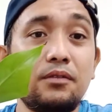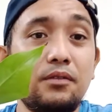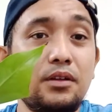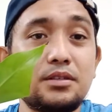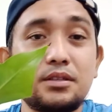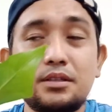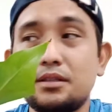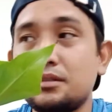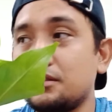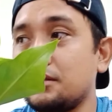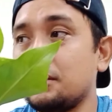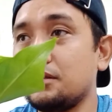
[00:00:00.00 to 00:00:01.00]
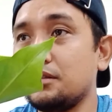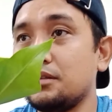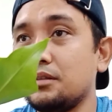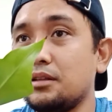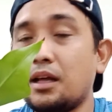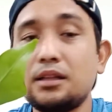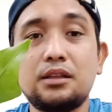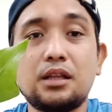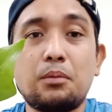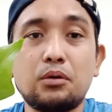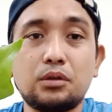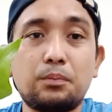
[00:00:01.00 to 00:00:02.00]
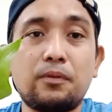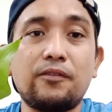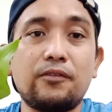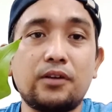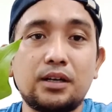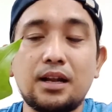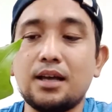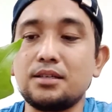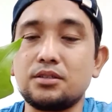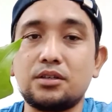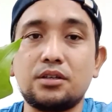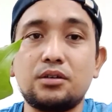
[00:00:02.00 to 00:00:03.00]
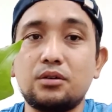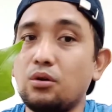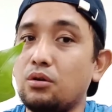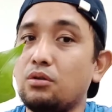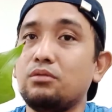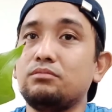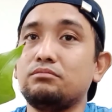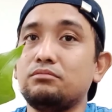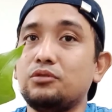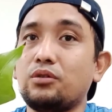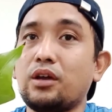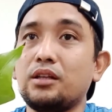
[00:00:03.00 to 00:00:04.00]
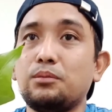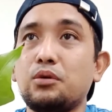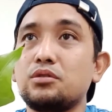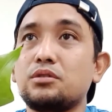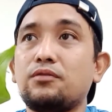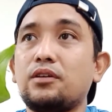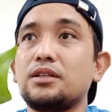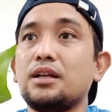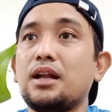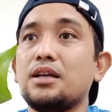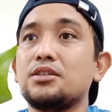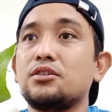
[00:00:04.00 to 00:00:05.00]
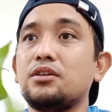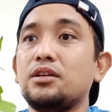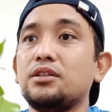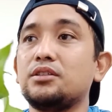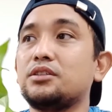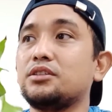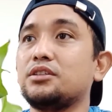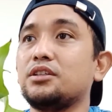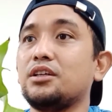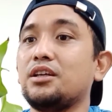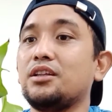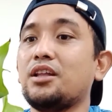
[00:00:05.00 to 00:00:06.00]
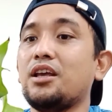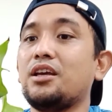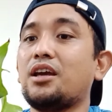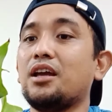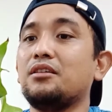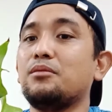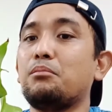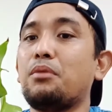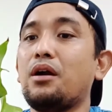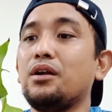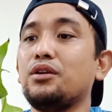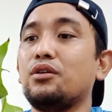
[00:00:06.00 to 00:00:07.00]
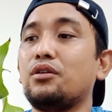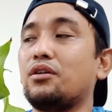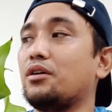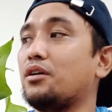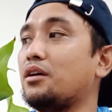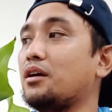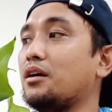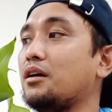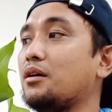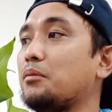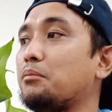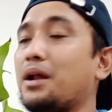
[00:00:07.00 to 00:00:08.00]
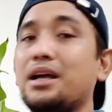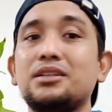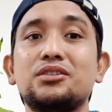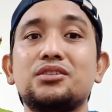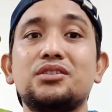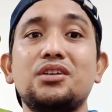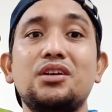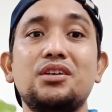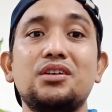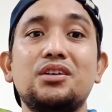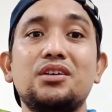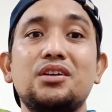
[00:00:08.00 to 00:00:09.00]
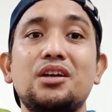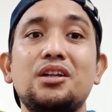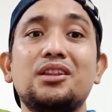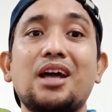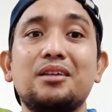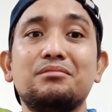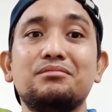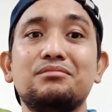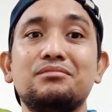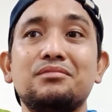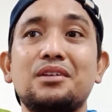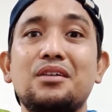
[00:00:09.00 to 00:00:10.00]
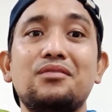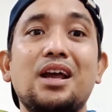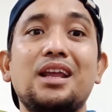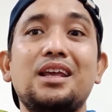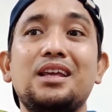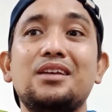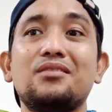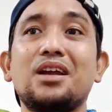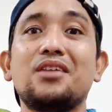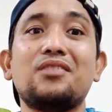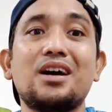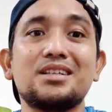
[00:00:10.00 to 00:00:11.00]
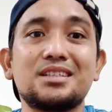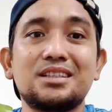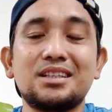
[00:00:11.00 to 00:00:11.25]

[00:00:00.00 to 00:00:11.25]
It's not about the fertilizer, okay? Because the fertilizer is, they can burn your plants in time, very fast.